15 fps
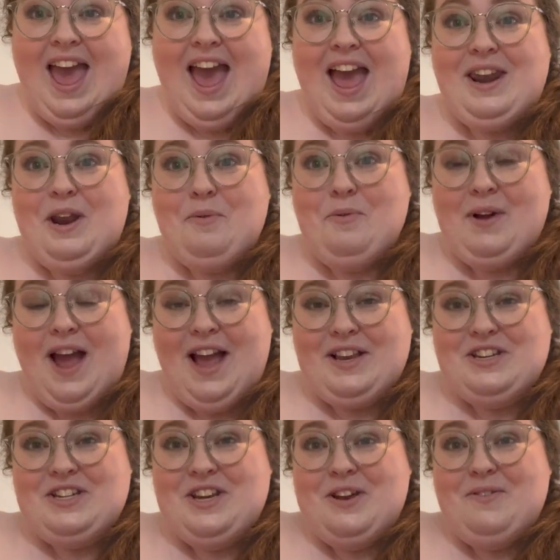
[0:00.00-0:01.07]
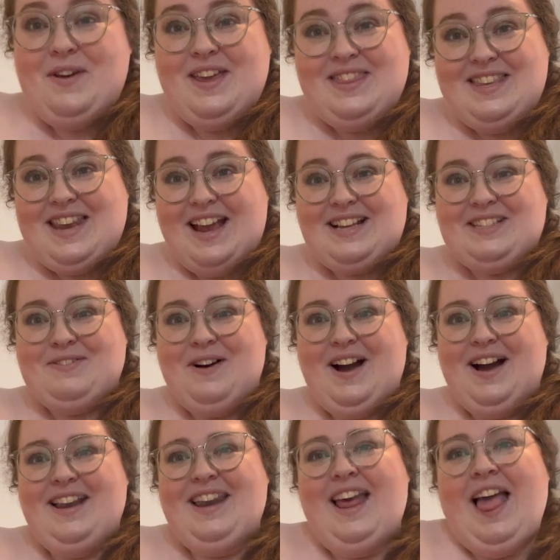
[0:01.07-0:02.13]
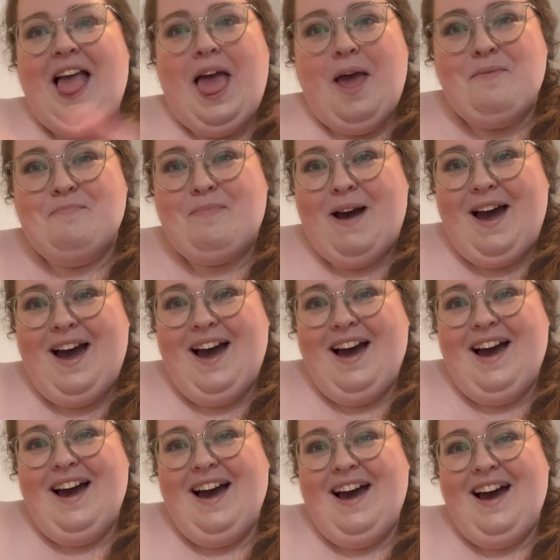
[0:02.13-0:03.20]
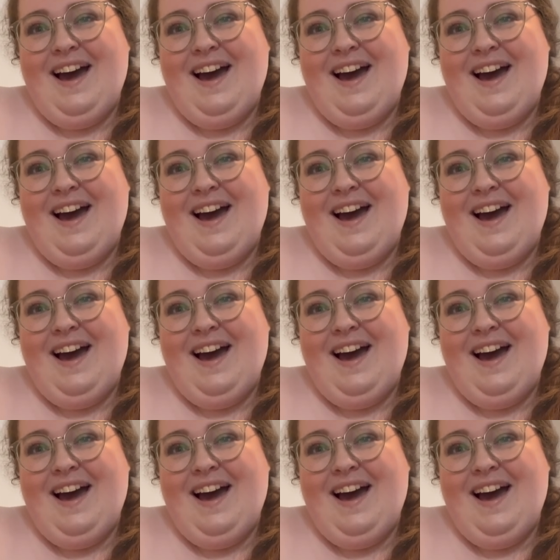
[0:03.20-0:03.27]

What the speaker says: And I will catch you in the next one. Bye!